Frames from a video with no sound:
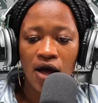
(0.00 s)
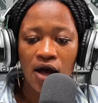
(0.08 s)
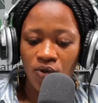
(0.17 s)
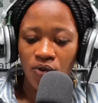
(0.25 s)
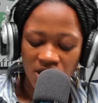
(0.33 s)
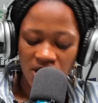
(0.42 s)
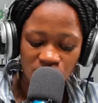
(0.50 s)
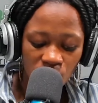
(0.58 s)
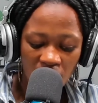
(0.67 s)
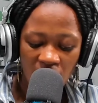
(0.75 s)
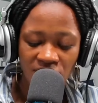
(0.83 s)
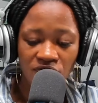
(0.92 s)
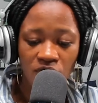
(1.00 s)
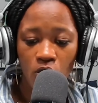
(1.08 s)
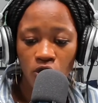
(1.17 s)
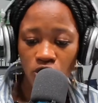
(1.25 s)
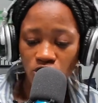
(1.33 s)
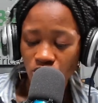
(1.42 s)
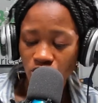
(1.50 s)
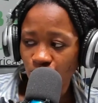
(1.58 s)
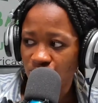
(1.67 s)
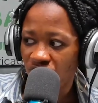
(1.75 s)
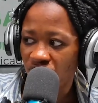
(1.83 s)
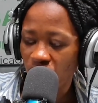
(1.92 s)
Well, that's all we have for good news
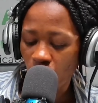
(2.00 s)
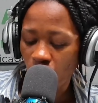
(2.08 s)
for